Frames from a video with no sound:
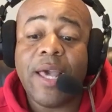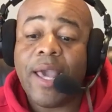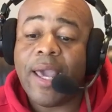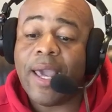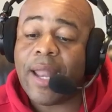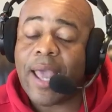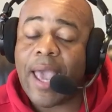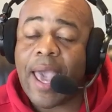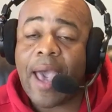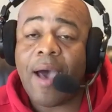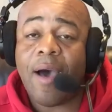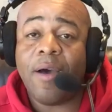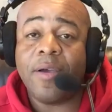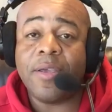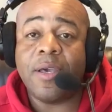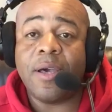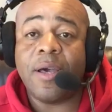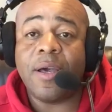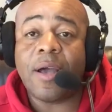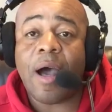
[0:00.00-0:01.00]
and Al
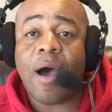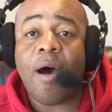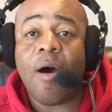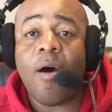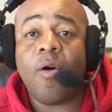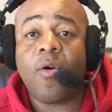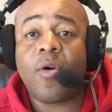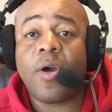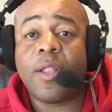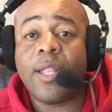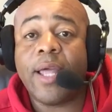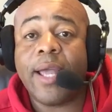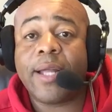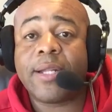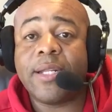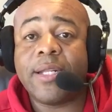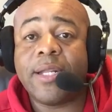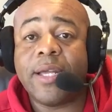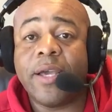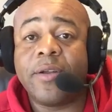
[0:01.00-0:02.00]
Young all
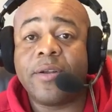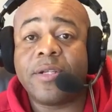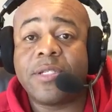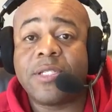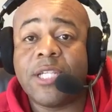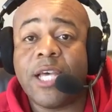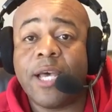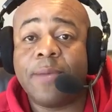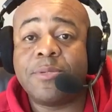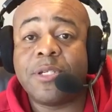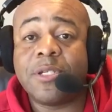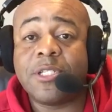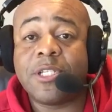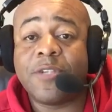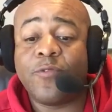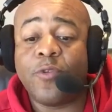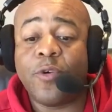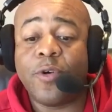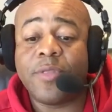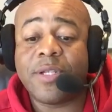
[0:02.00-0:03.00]
collected interceptions
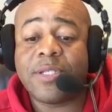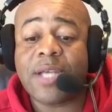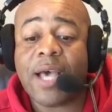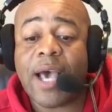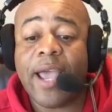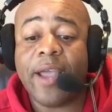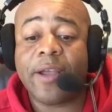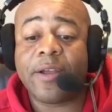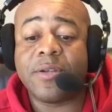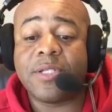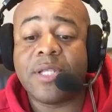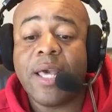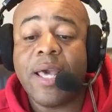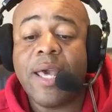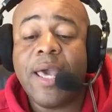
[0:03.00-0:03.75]
for the Tigers.